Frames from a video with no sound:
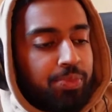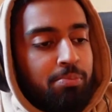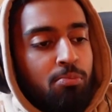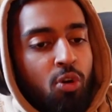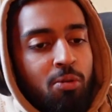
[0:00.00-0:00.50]

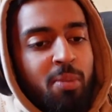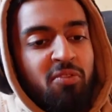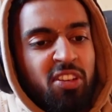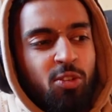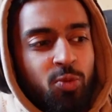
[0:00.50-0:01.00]
more on my
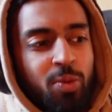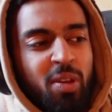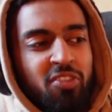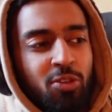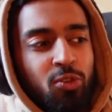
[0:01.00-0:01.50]
videos, where
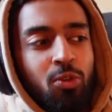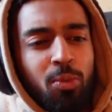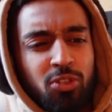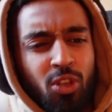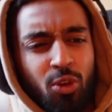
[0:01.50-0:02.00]
my videos are
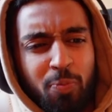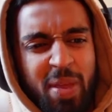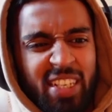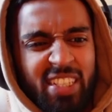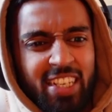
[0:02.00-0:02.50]
almost going to look
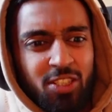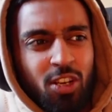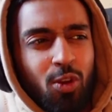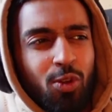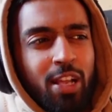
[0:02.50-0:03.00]
basic. It's going
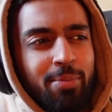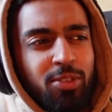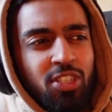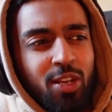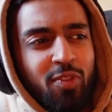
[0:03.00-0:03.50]
to look like I'm
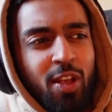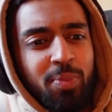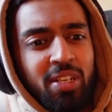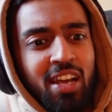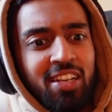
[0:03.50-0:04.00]
just kind of
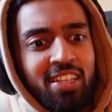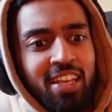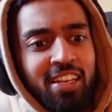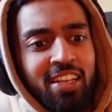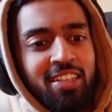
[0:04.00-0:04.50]
helping guys to
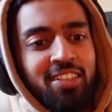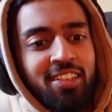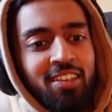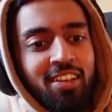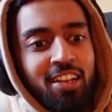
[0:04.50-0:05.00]
get laid.
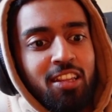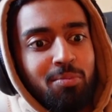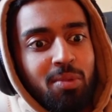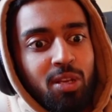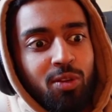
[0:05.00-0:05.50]
And in
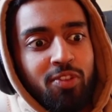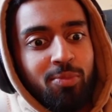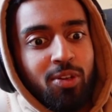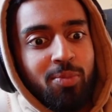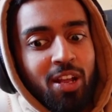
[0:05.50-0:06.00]
the middle of it, I'm
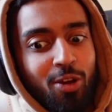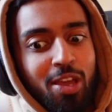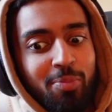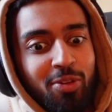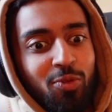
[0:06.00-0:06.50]
going to be like, oh
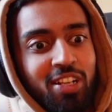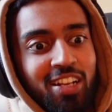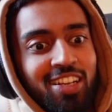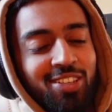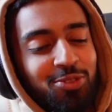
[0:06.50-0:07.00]
yeah, but if you want to
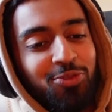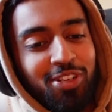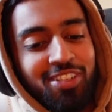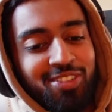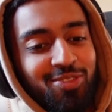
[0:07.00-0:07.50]
get laid, you've got
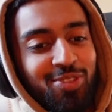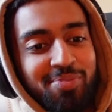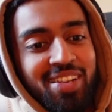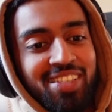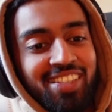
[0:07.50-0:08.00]
to
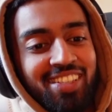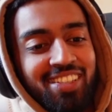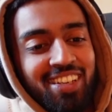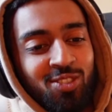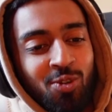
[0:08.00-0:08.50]
meditate.
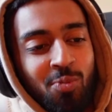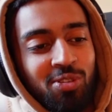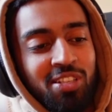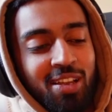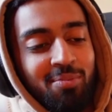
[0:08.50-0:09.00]
It's
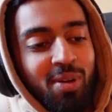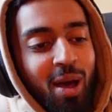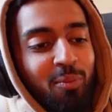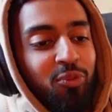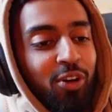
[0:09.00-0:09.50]
almost like I'm
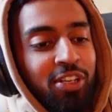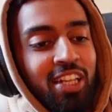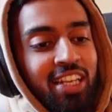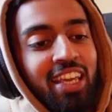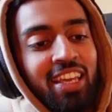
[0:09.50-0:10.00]

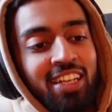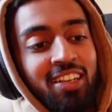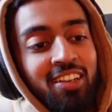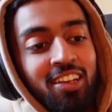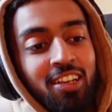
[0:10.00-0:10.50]
funneling
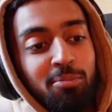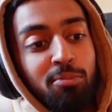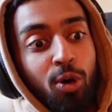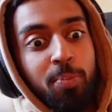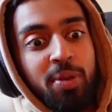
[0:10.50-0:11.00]
in
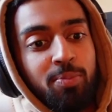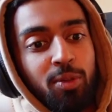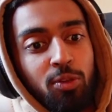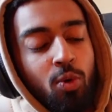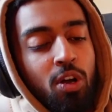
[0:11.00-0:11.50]
more
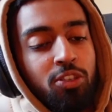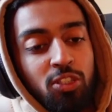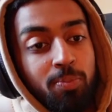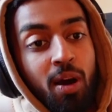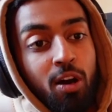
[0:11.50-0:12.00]
people who aren't
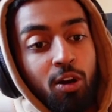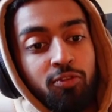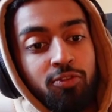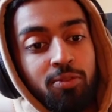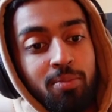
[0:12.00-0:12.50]
just part
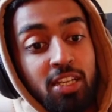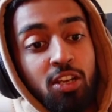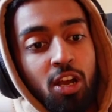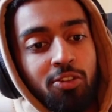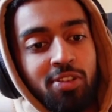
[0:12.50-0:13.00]
of my
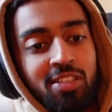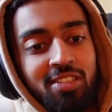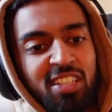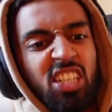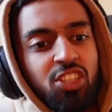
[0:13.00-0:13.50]
current
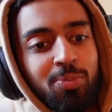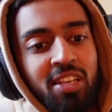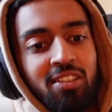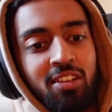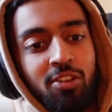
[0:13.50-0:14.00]
niche,
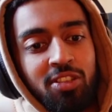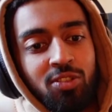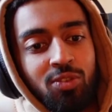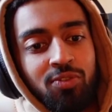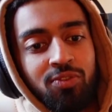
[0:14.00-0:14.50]
my current
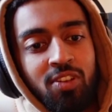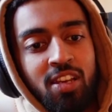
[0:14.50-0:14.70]
sort of